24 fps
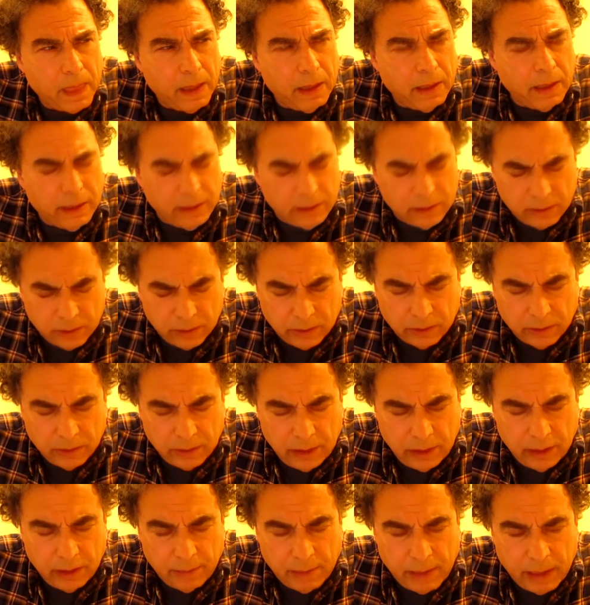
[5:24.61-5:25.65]
And I still
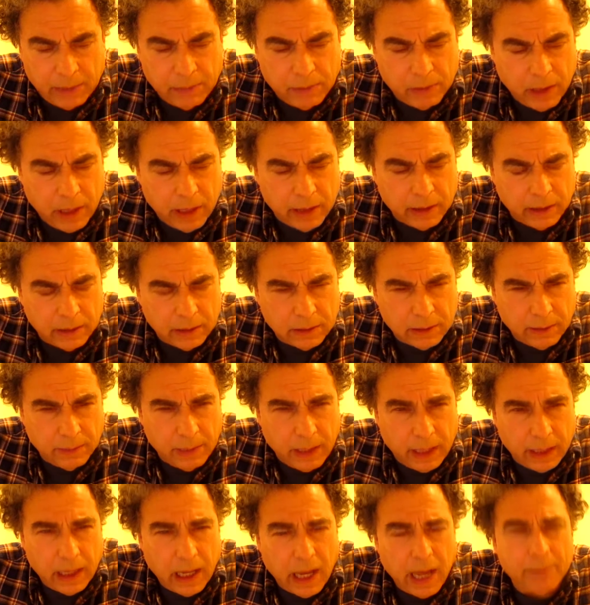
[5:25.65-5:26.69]
need to make progress. I'm
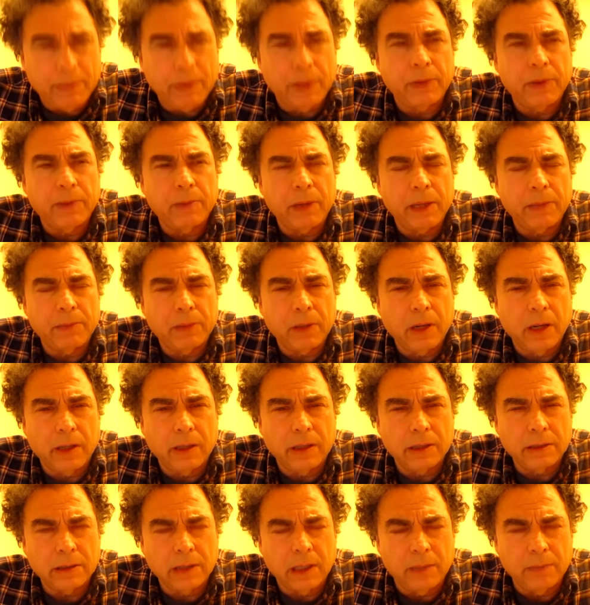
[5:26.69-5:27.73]
not happy with my
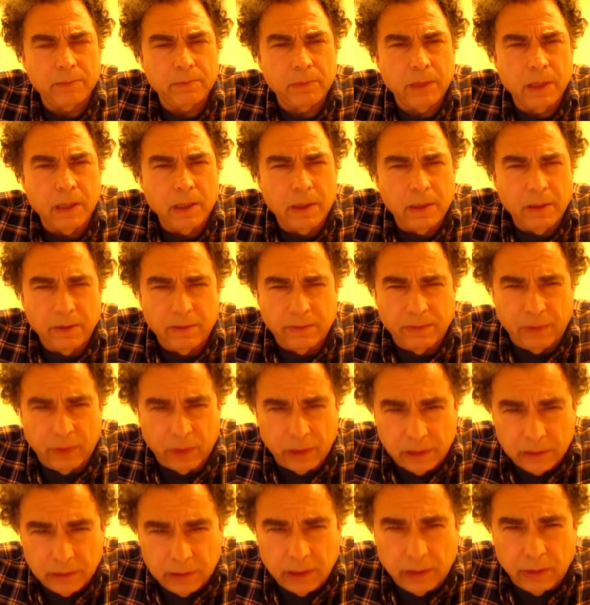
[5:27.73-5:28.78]
progress, and I'm
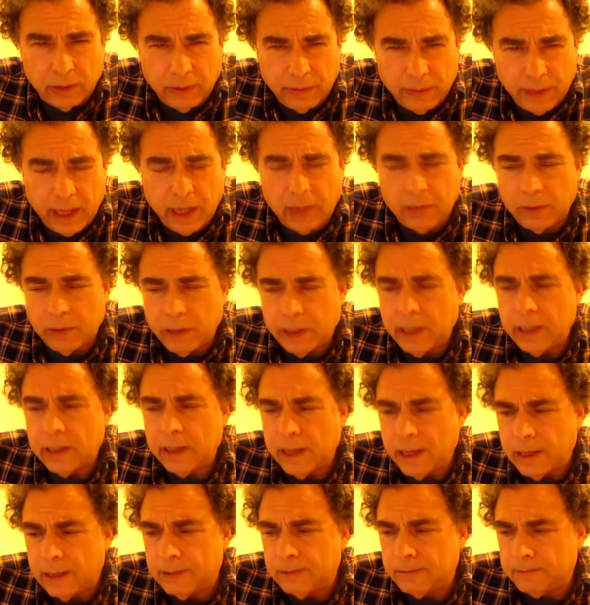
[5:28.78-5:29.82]
focusing on that right
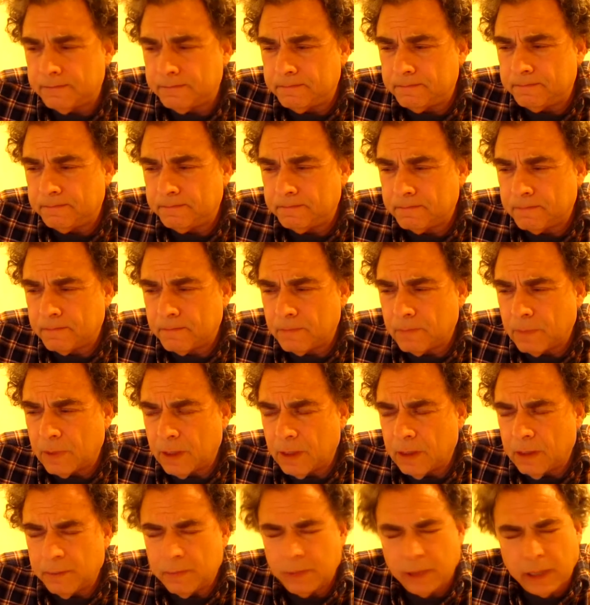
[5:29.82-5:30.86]
now.
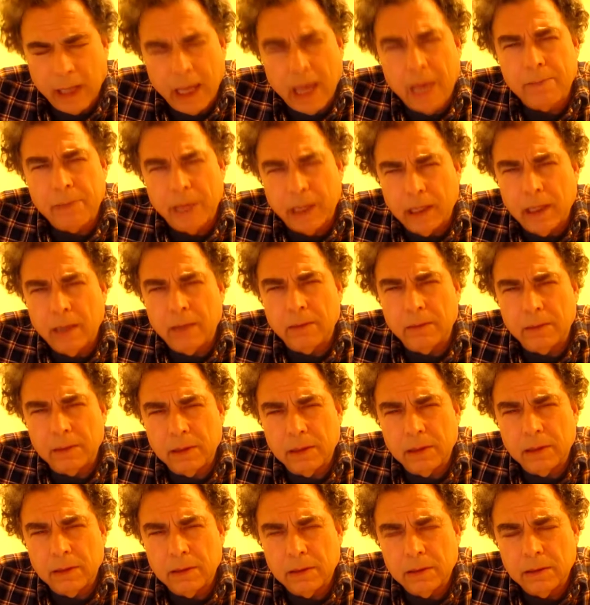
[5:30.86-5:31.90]
But I am making
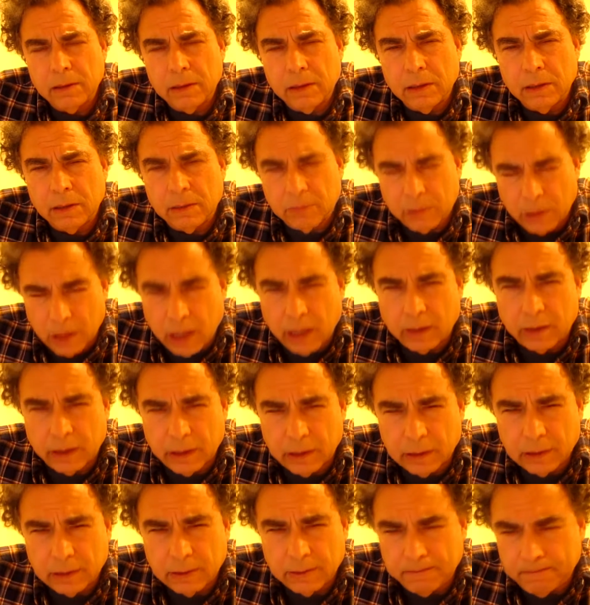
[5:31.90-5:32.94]

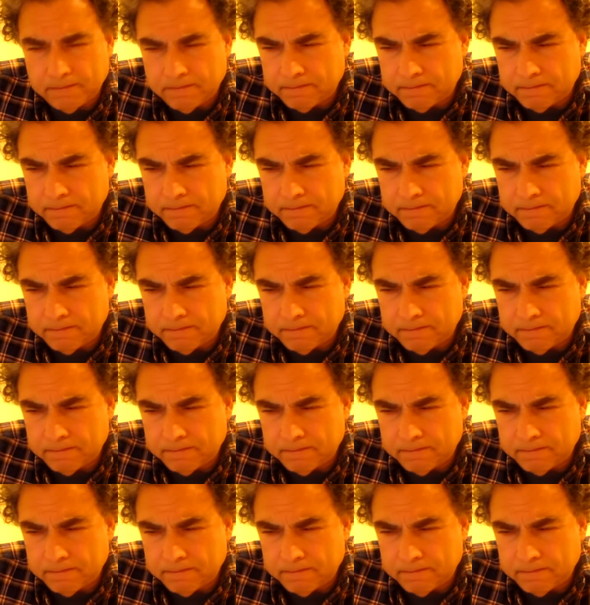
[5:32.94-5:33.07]
progress.